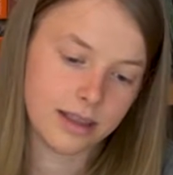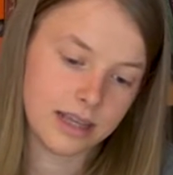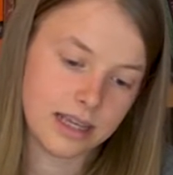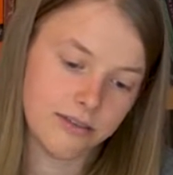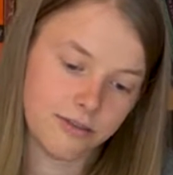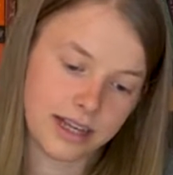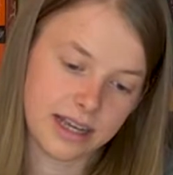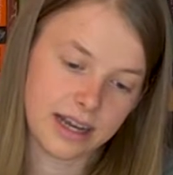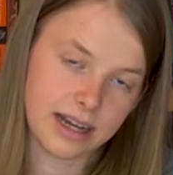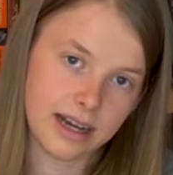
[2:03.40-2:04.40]
the
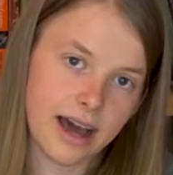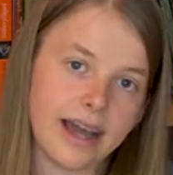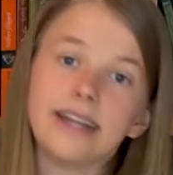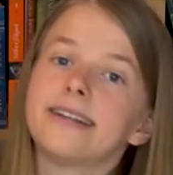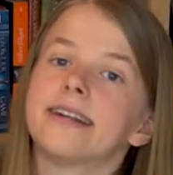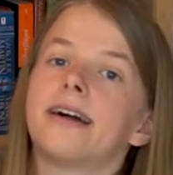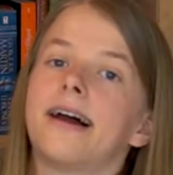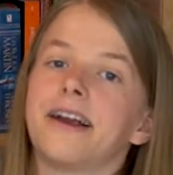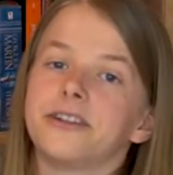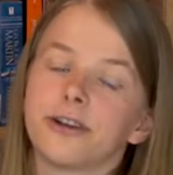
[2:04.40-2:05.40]
evening and night.
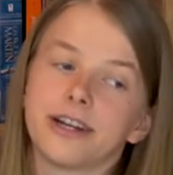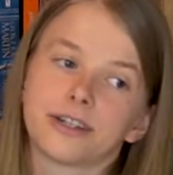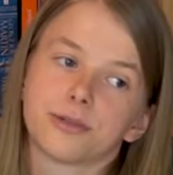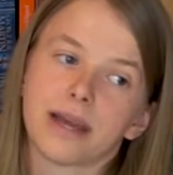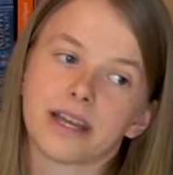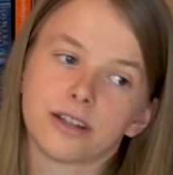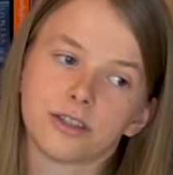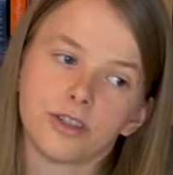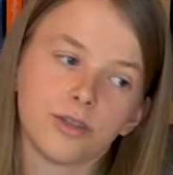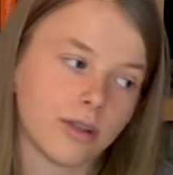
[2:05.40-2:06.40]
I try not to make it
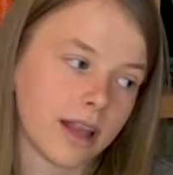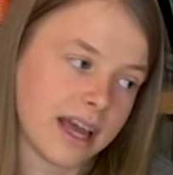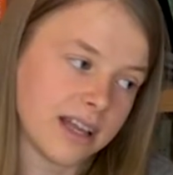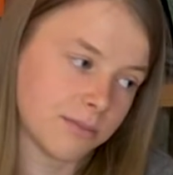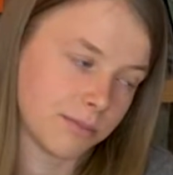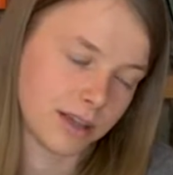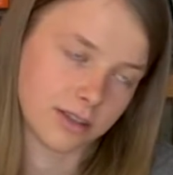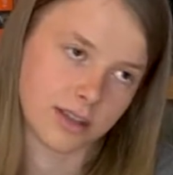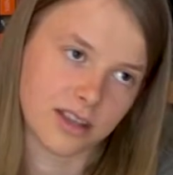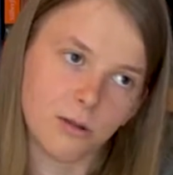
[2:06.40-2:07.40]
too late
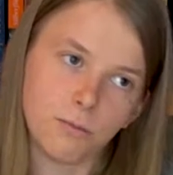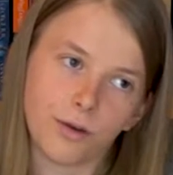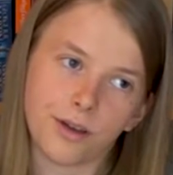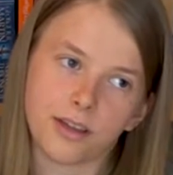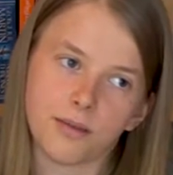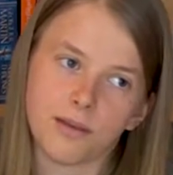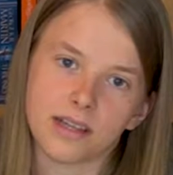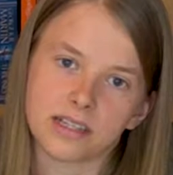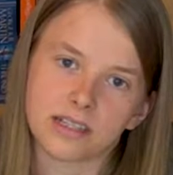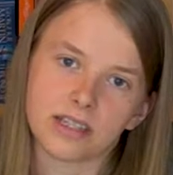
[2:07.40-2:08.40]
because at some point you
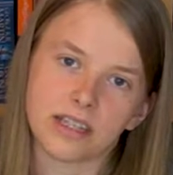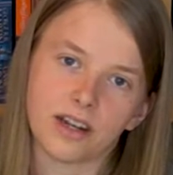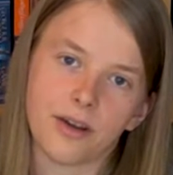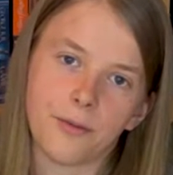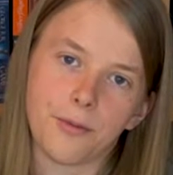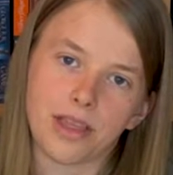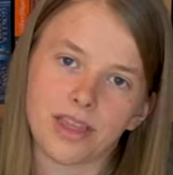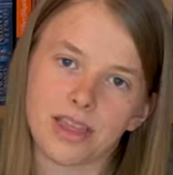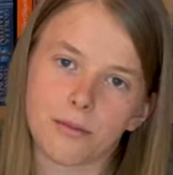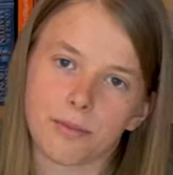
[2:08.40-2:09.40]
mess, you know, with
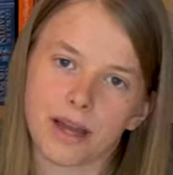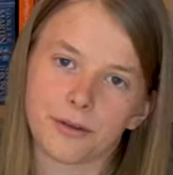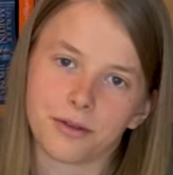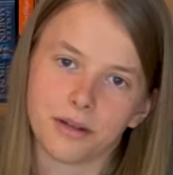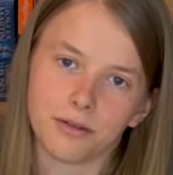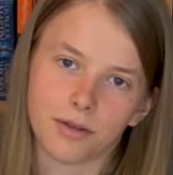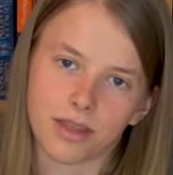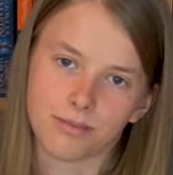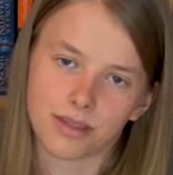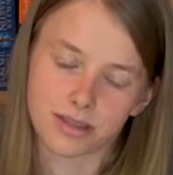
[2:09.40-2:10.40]

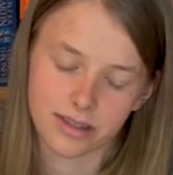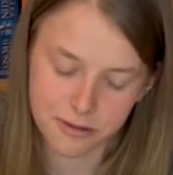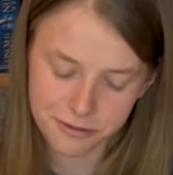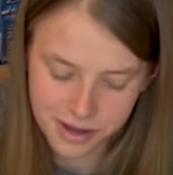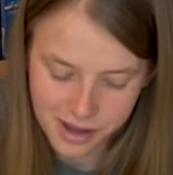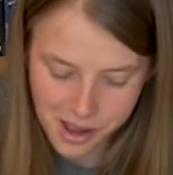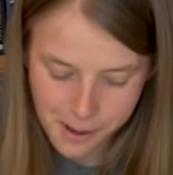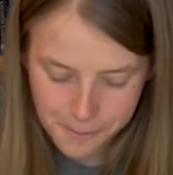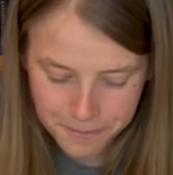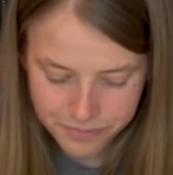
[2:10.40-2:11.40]
biorhythms and stuff.
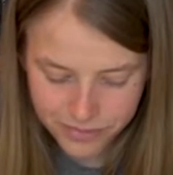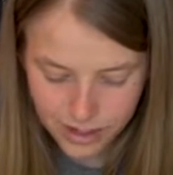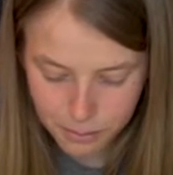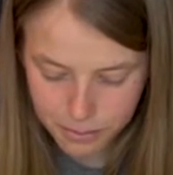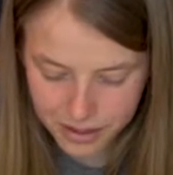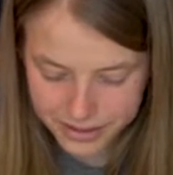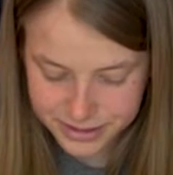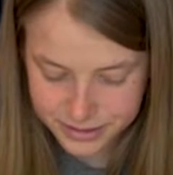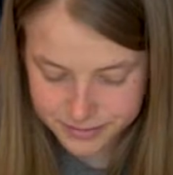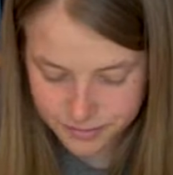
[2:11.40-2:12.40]

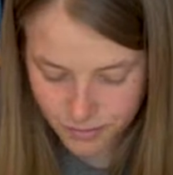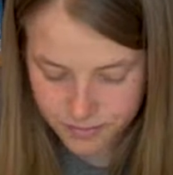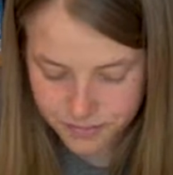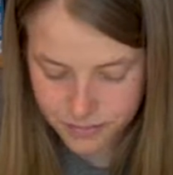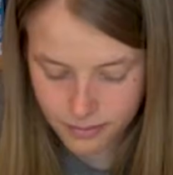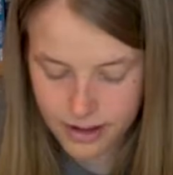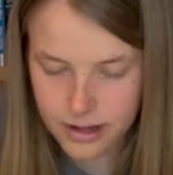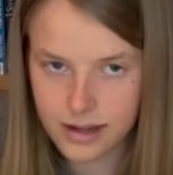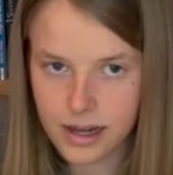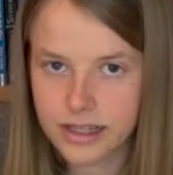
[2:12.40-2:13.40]
But
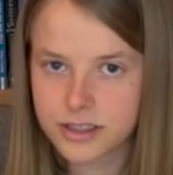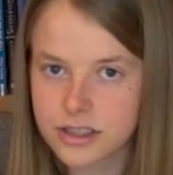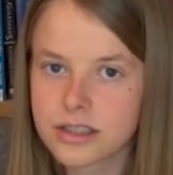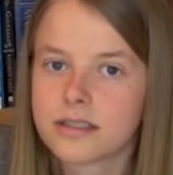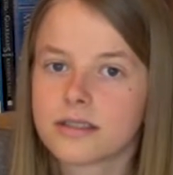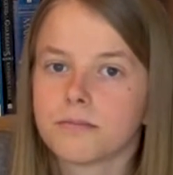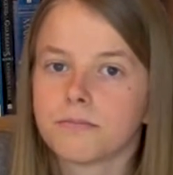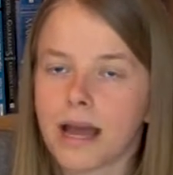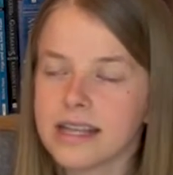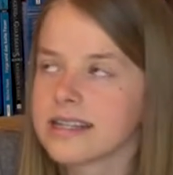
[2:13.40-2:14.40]
it's just
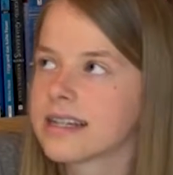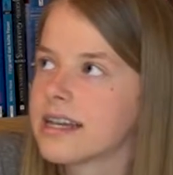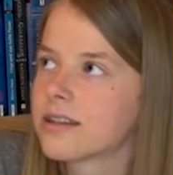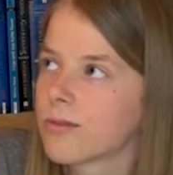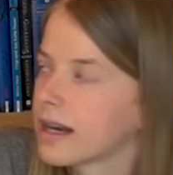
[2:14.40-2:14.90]
basically it's